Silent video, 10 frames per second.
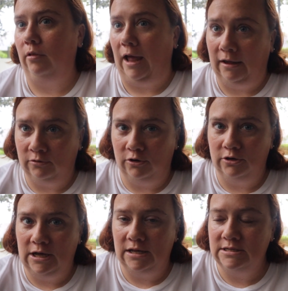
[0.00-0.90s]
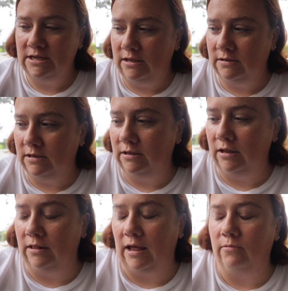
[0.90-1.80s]
last hurricane season
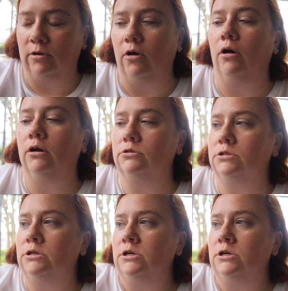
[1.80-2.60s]
in that regards,